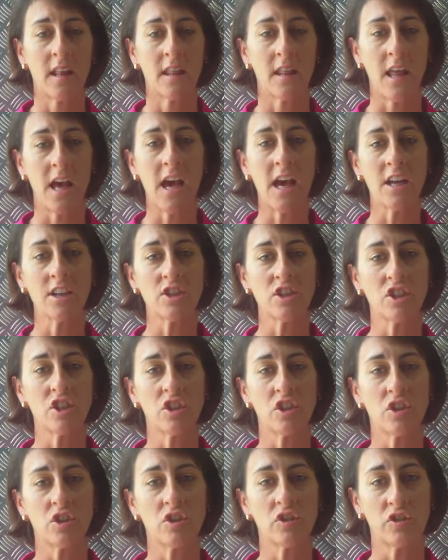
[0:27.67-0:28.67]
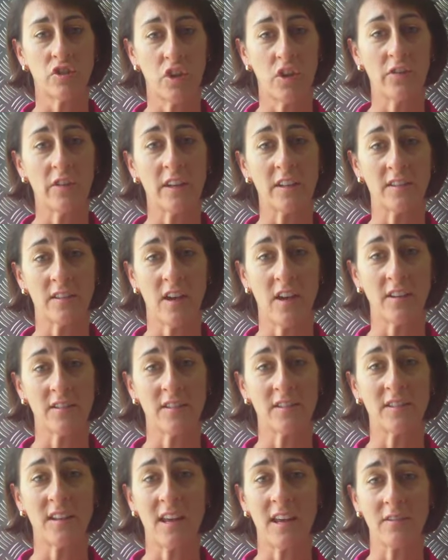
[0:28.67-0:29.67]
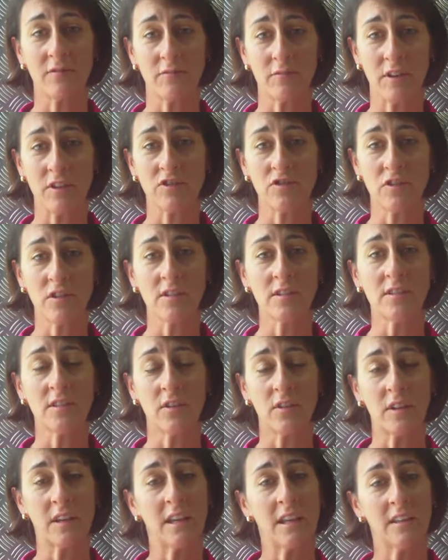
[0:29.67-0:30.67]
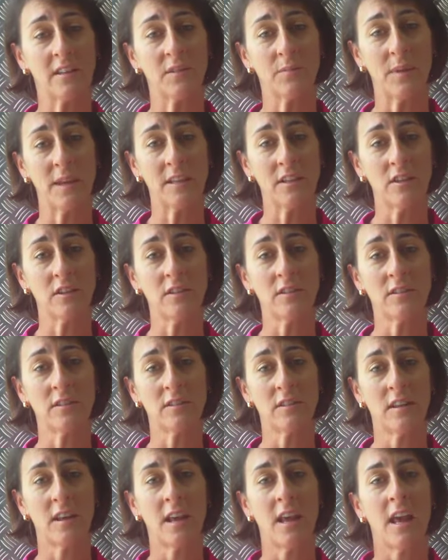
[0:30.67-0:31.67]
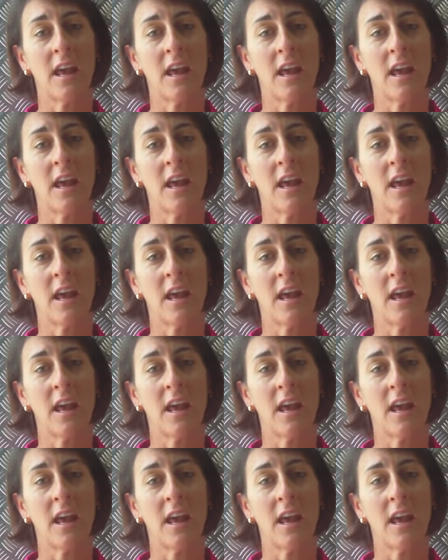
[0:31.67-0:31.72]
Large serving sizes at restaurants on kids' menus